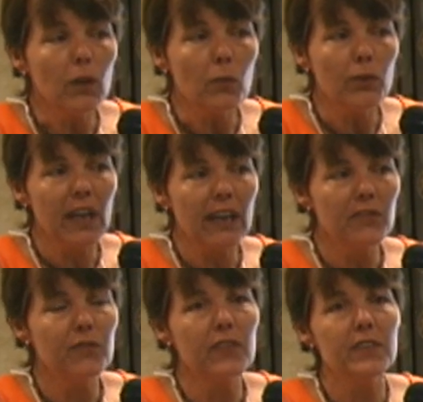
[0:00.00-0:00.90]
we're down to
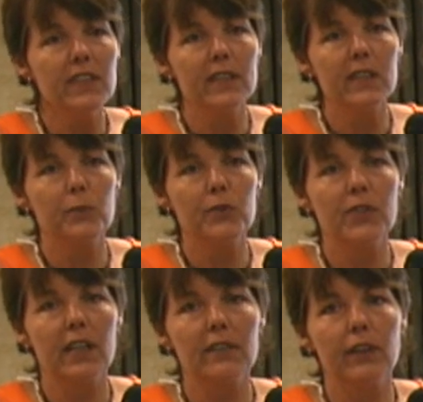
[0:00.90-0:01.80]
fifty-six
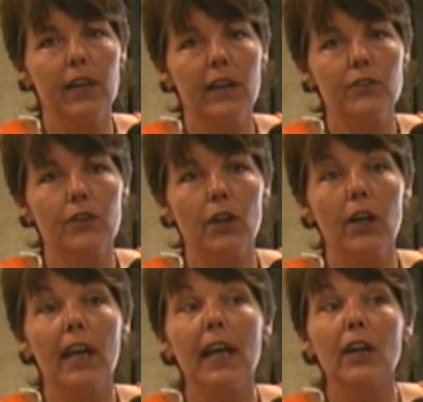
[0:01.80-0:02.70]
percent of our National
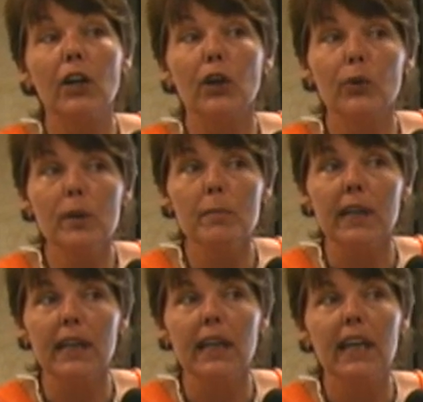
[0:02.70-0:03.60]
Guard and our
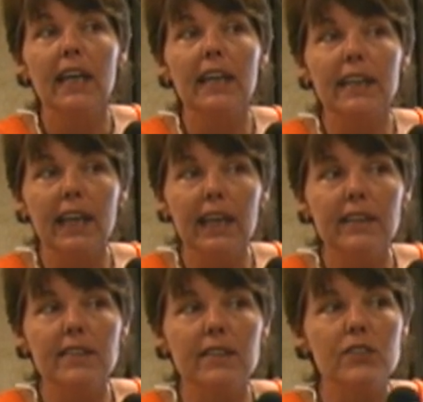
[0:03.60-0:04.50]
equipment in
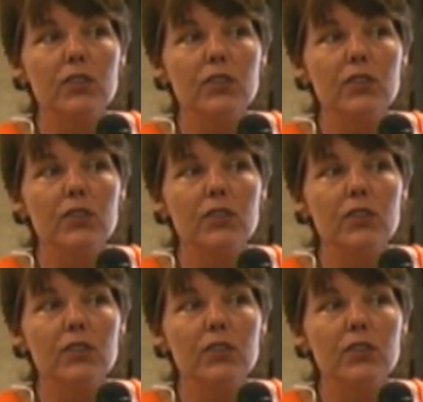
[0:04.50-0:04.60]
Kansas.